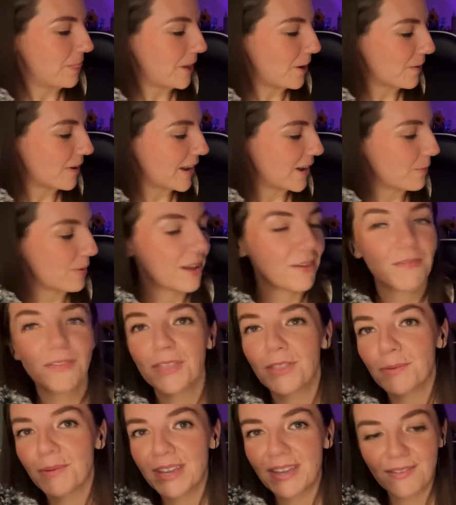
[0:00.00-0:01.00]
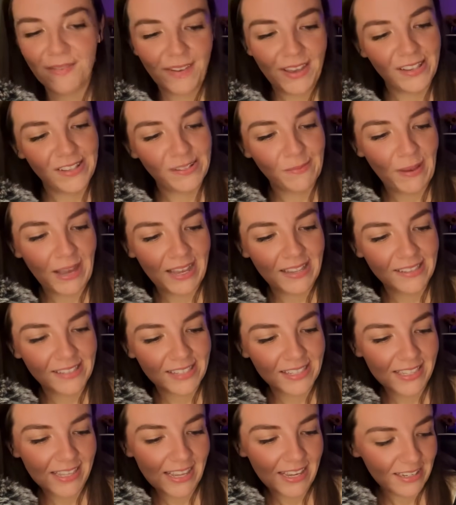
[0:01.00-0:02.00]
Okay, we have 3 face
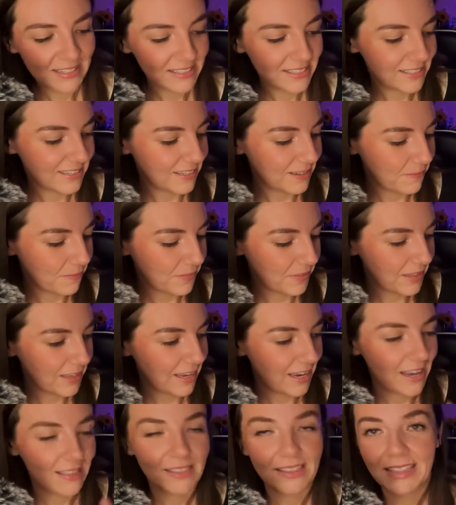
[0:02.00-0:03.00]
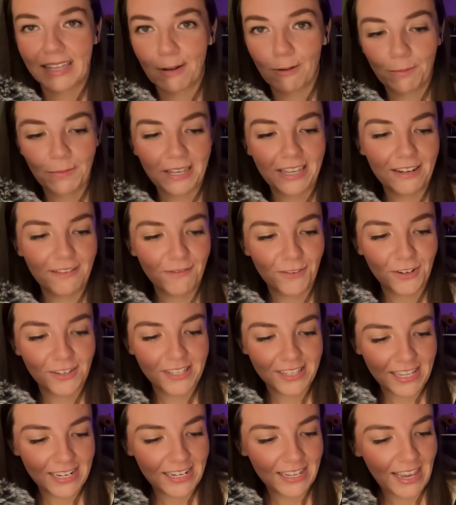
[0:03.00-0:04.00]
masks next, and then that will be it for
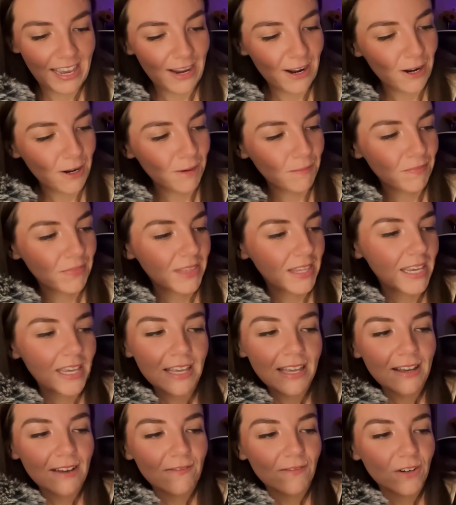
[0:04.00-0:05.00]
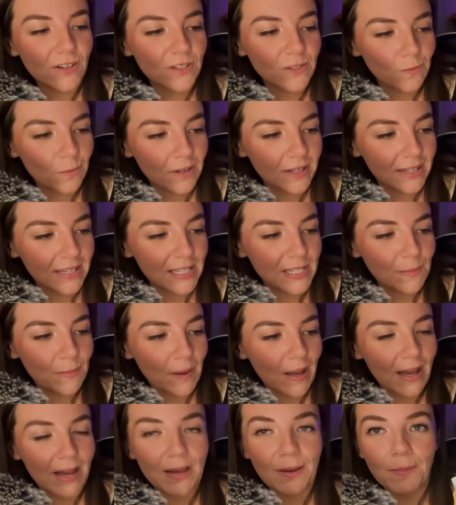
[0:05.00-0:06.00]
skincare. First one is
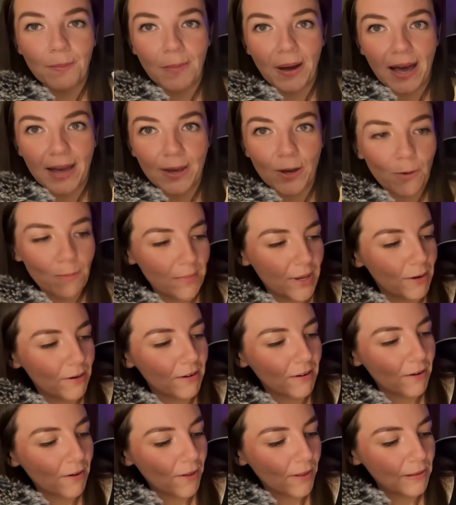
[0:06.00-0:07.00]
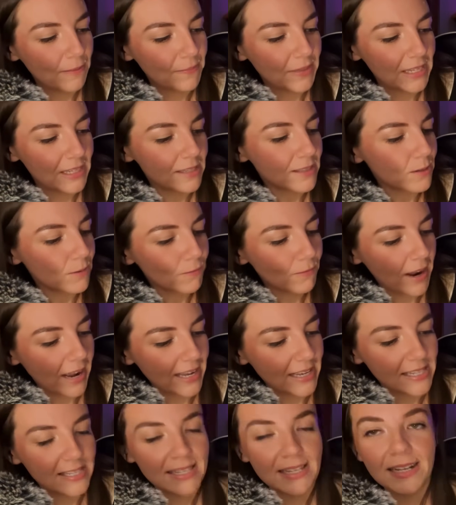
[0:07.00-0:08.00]
by Biomiracle. It's the
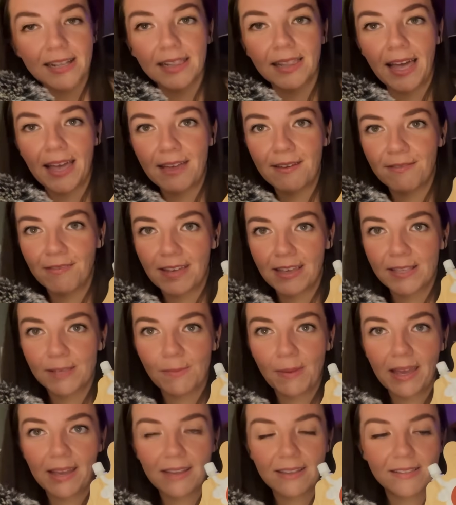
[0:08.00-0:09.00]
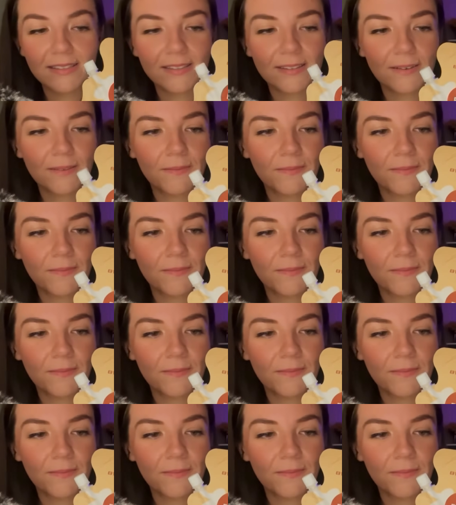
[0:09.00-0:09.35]
Rice Clay Face Mask.